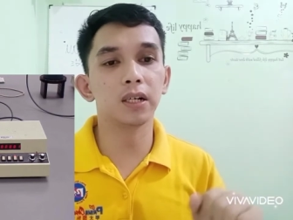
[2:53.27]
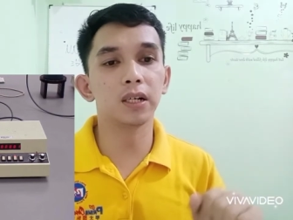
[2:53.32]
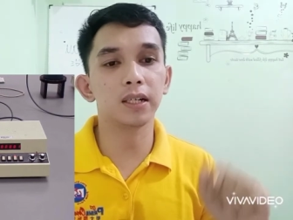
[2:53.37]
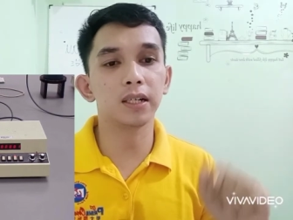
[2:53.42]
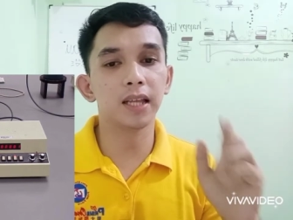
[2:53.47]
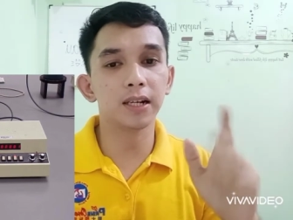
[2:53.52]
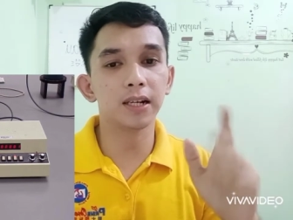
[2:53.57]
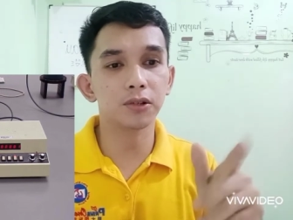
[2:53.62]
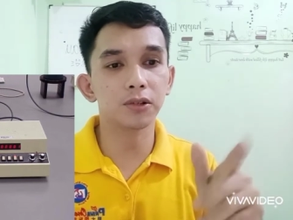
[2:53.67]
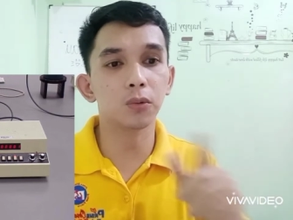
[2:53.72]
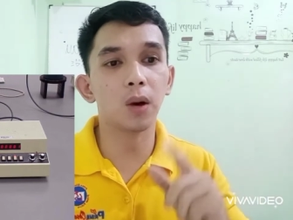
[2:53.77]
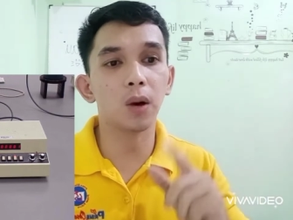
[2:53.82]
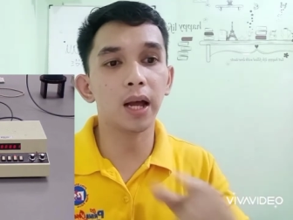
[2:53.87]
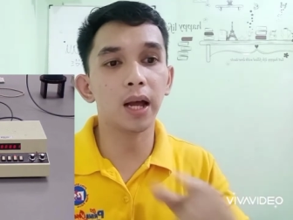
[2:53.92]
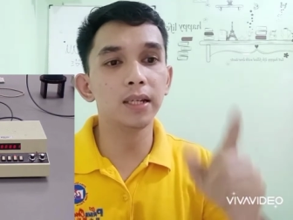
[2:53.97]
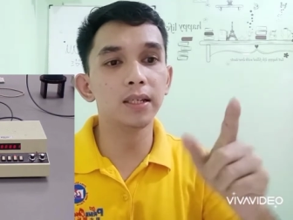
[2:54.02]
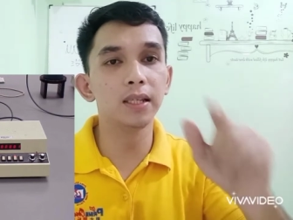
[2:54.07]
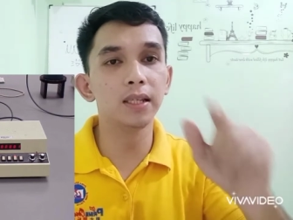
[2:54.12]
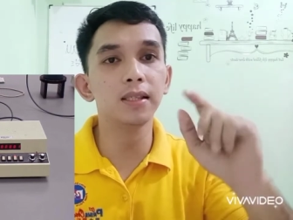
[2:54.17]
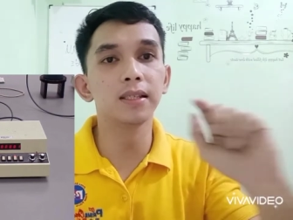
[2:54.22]
That's why
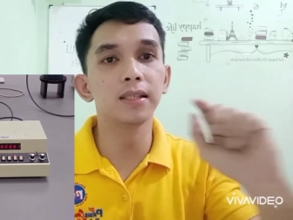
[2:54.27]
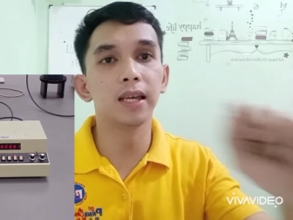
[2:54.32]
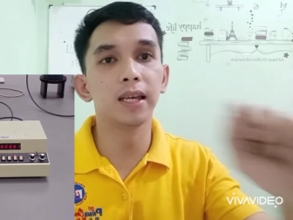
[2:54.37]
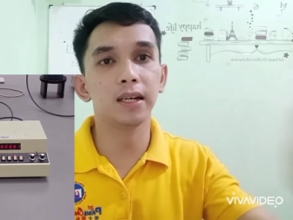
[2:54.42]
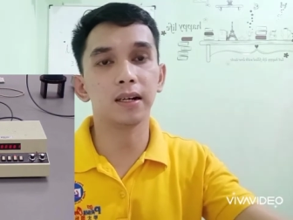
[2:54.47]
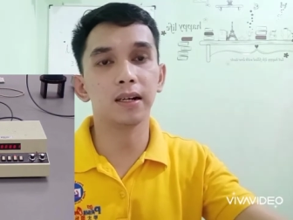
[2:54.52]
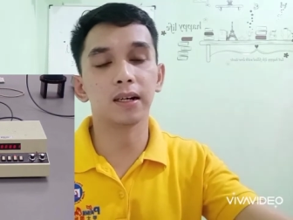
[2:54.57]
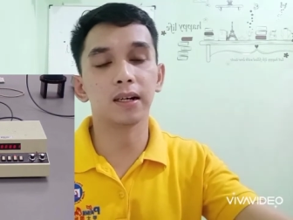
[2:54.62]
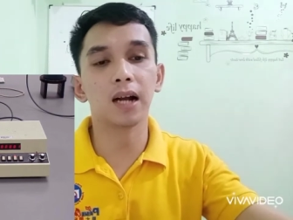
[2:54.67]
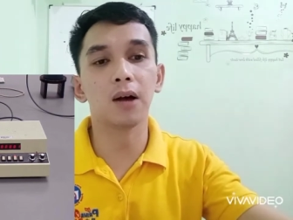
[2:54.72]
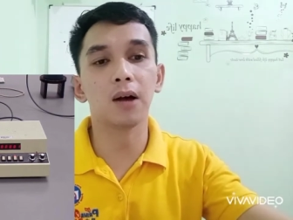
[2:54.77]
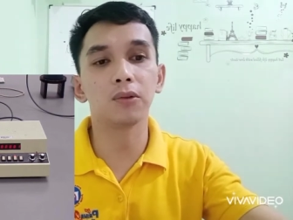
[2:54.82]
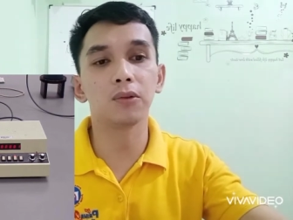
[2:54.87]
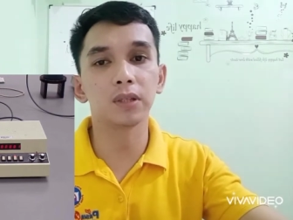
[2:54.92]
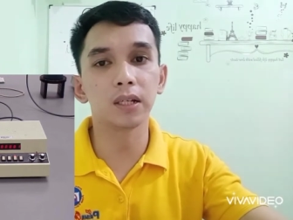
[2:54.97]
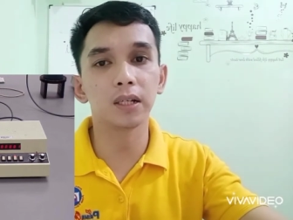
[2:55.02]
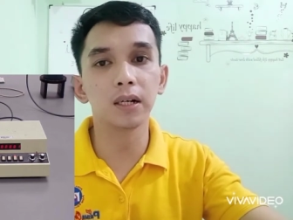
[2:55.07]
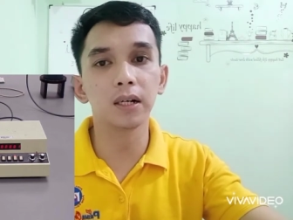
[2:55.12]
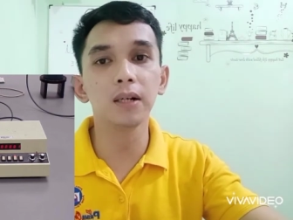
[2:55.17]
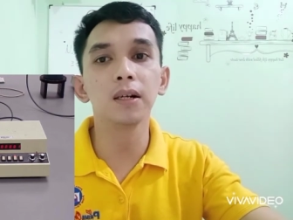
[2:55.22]
this Geiger
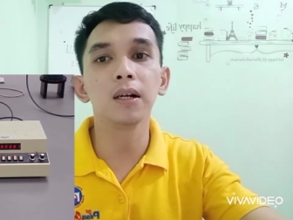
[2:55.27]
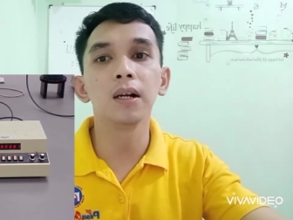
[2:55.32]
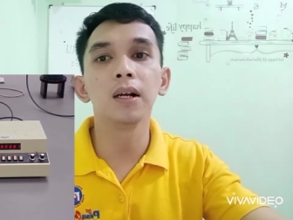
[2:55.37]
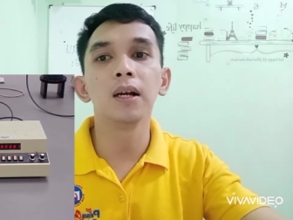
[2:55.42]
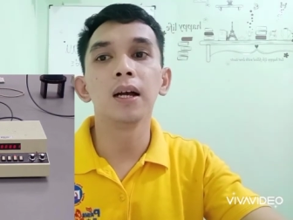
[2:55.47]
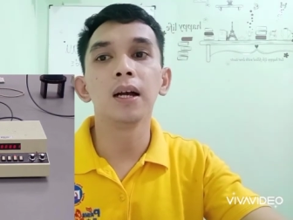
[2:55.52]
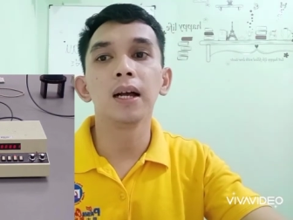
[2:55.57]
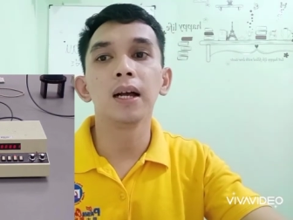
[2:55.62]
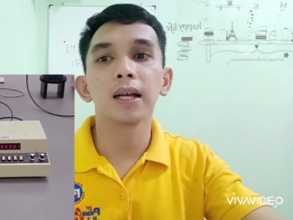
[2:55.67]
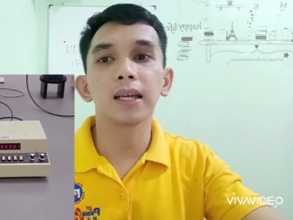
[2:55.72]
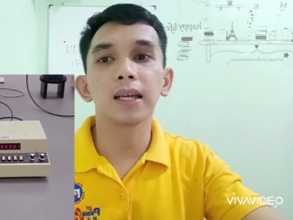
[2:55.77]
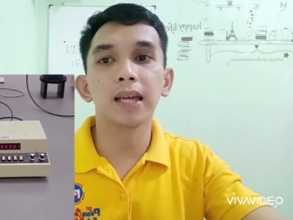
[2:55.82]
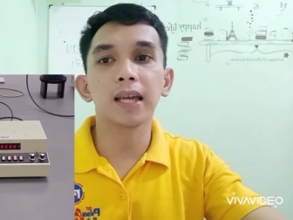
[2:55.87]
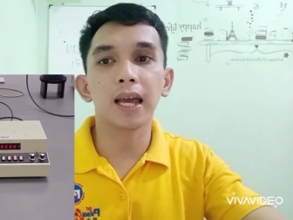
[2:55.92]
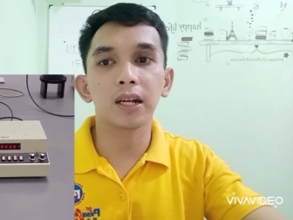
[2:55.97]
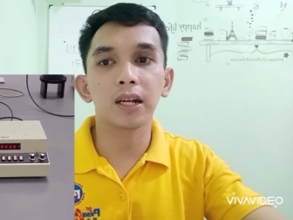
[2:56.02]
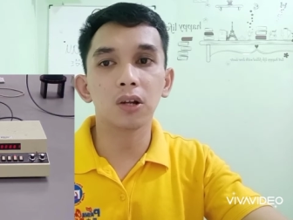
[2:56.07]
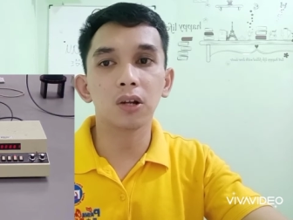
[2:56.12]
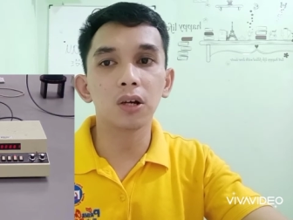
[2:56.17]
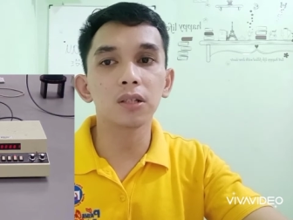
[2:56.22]
counter
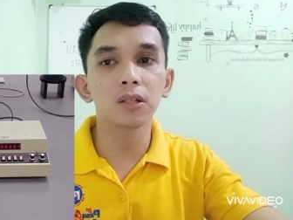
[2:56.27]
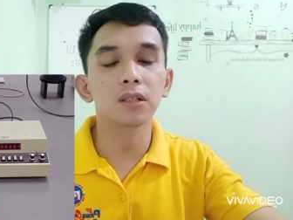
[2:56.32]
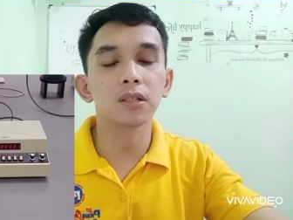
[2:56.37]
cannot